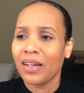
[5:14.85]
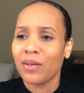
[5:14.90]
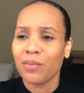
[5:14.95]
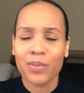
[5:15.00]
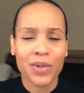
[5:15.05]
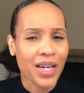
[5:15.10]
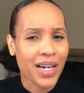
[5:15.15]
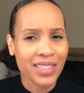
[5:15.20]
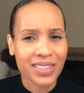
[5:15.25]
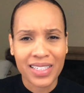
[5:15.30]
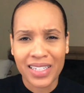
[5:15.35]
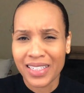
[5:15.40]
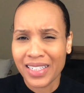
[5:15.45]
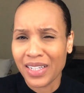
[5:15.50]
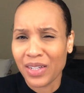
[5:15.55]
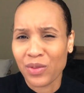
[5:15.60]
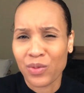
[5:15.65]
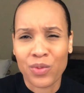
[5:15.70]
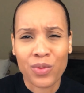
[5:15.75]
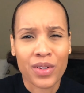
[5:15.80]
Beyonce
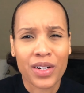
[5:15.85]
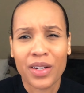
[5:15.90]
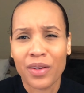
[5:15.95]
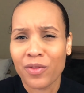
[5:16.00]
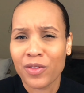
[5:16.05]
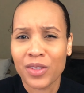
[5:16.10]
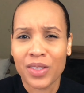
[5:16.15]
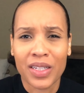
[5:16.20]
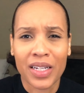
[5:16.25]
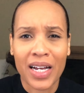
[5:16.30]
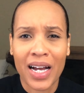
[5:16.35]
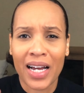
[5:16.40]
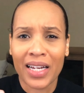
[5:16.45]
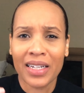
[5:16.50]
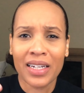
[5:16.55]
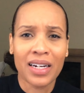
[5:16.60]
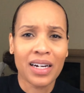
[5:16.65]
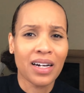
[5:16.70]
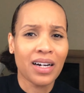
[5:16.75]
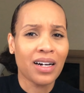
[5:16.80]
did riffs and kind
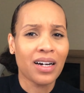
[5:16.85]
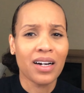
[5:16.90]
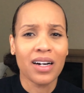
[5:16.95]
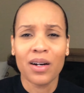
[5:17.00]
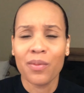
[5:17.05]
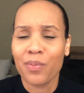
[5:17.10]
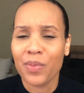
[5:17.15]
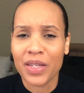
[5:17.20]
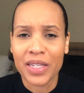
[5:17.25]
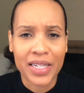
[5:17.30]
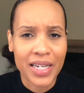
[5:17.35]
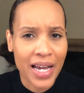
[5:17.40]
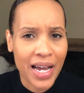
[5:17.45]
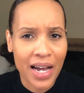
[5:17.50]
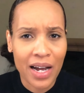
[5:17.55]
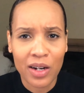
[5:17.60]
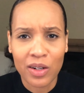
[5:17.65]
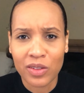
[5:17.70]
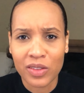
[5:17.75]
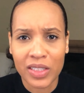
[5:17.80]
of up and
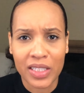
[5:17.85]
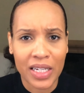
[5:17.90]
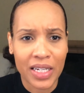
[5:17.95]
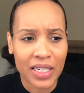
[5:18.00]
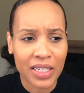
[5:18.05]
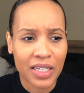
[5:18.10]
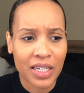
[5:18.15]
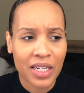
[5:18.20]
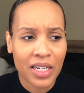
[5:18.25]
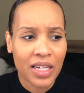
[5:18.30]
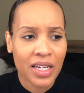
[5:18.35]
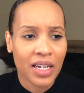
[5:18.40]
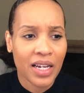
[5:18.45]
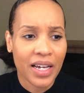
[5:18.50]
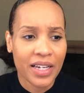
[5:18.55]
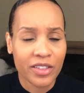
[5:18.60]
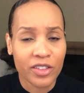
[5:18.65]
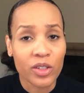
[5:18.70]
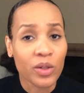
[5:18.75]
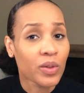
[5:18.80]
downs, and
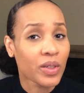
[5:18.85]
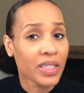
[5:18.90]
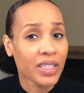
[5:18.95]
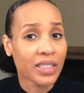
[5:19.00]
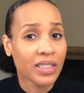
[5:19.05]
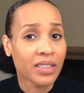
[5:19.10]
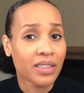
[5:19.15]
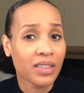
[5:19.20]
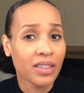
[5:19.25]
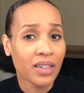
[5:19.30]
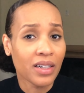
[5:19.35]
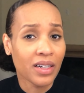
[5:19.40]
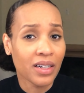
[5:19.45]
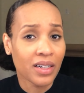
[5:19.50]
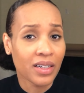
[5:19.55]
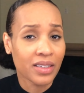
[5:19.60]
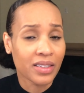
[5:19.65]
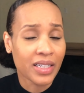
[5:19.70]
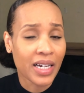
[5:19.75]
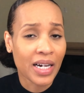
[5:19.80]
and so did
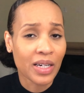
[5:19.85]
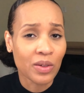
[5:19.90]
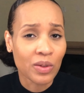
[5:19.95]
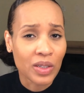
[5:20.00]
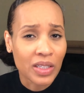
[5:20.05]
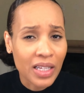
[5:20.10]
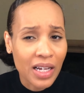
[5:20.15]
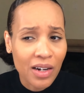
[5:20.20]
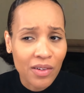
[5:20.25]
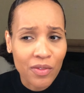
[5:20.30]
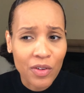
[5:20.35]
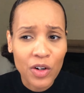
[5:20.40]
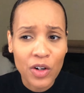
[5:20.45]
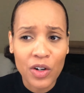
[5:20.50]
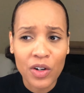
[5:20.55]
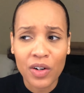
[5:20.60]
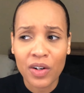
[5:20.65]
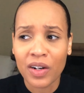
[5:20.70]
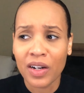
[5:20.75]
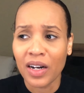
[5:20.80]
uh, Donald
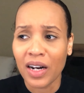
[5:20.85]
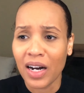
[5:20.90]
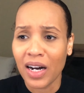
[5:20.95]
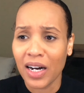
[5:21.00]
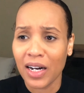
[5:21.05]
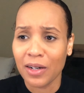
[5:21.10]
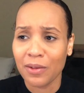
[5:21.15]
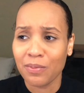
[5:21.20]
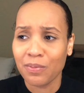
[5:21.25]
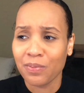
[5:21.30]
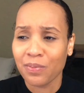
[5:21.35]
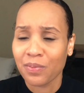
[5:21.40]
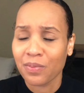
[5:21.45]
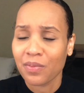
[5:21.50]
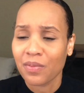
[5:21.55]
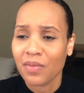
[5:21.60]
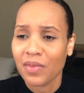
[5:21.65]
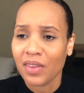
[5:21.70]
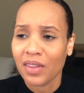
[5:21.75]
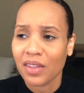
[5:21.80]
Glover. Um,
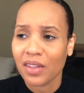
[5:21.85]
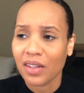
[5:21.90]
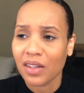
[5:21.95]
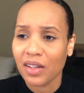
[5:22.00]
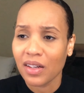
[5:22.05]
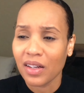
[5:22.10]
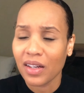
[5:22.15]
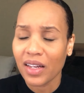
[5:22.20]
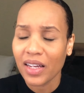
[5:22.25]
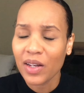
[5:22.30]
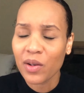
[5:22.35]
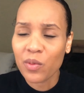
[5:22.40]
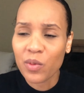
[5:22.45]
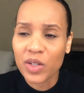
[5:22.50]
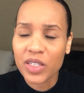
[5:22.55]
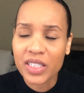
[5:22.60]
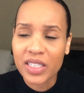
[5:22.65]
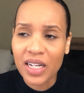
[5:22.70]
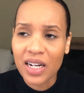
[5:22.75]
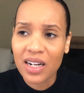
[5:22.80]
it
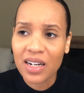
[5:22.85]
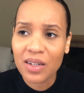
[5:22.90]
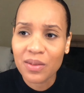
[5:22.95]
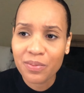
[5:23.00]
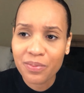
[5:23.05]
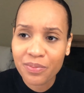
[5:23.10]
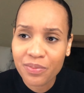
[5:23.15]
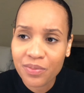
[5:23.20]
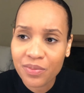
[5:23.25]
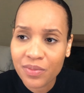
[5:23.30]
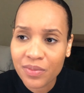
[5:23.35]
was, um,